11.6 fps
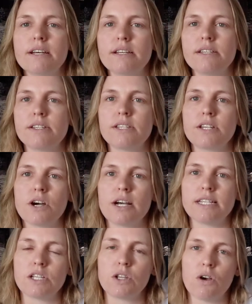So it's a
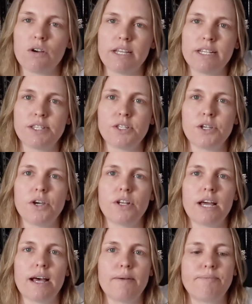nice long
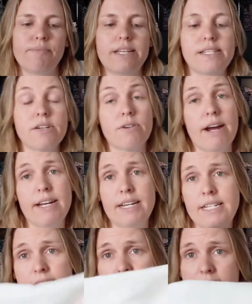insert. Um, these are great
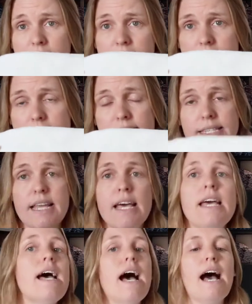in your teddies
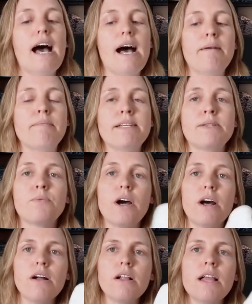um, as
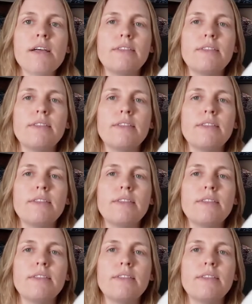well.